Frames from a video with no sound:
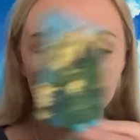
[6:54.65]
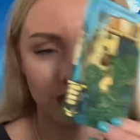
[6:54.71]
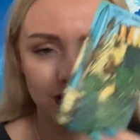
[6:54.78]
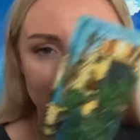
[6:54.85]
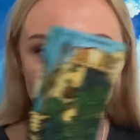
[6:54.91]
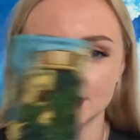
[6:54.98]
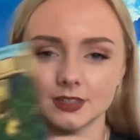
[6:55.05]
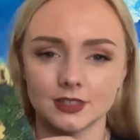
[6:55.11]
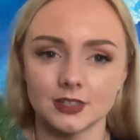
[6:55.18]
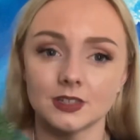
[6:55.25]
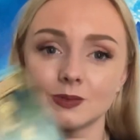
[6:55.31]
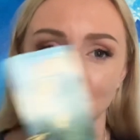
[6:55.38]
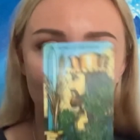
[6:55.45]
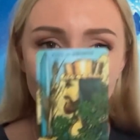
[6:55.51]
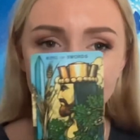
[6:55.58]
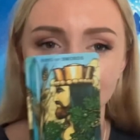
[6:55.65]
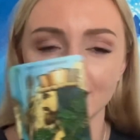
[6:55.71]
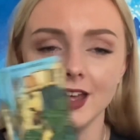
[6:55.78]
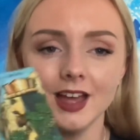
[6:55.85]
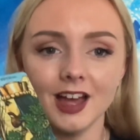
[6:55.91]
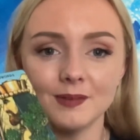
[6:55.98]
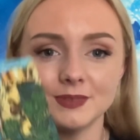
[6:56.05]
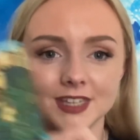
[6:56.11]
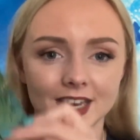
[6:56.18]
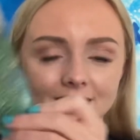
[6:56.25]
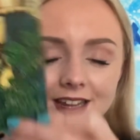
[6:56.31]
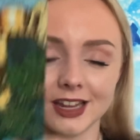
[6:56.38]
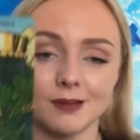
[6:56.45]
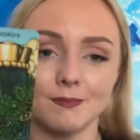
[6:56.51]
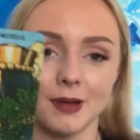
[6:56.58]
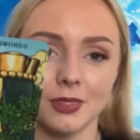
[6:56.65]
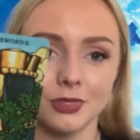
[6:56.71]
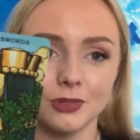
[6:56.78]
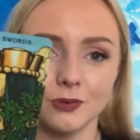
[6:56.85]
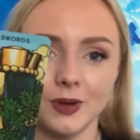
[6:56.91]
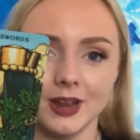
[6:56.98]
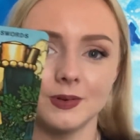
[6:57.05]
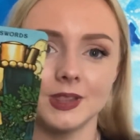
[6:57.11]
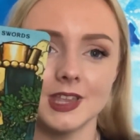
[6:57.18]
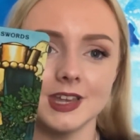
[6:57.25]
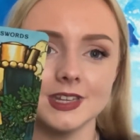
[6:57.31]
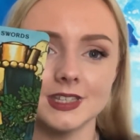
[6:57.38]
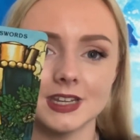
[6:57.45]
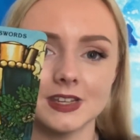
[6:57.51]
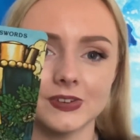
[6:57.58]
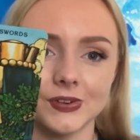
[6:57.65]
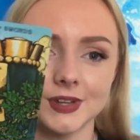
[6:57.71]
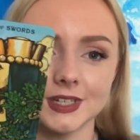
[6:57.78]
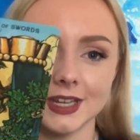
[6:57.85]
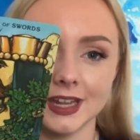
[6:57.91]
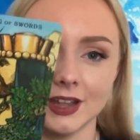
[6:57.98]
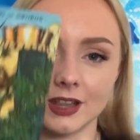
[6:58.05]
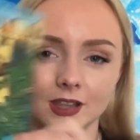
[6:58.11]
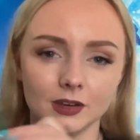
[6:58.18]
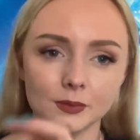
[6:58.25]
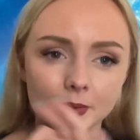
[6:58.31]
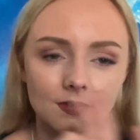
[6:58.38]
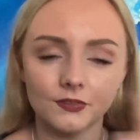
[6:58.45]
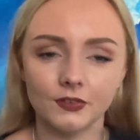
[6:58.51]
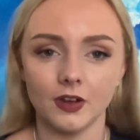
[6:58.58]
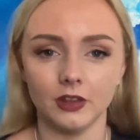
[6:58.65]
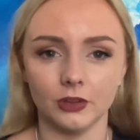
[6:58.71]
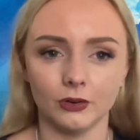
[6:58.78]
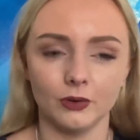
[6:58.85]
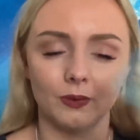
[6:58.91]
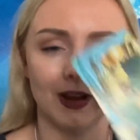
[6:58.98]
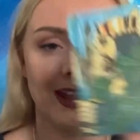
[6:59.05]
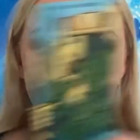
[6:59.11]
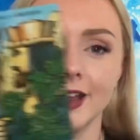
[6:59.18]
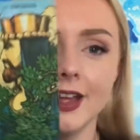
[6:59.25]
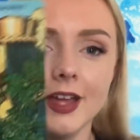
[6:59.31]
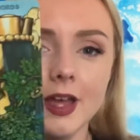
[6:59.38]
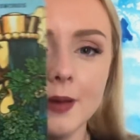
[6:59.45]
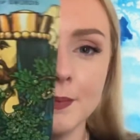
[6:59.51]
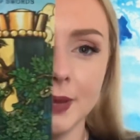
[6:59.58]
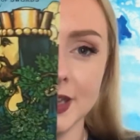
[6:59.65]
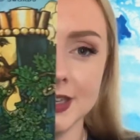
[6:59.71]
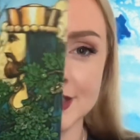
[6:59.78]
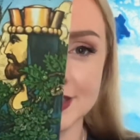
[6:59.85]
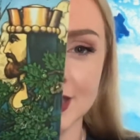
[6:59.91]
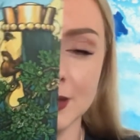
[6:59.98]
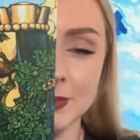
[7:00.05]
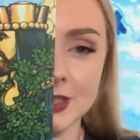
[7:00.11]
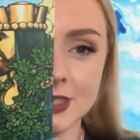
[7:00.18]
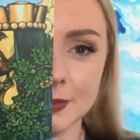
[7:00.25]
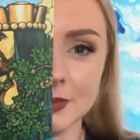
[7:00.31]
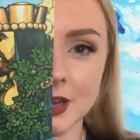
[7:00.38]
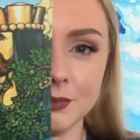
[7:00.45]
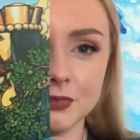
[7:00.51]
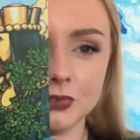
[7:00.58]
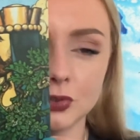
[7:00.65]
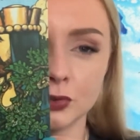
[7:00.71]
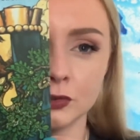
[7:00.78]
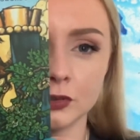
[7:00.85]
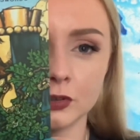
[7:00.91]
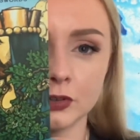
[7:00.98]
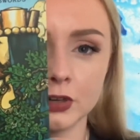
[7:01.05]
think this is this week. I'm saying like a month away with this. This feels like a little bit further away. But there's gonna be some type of talk or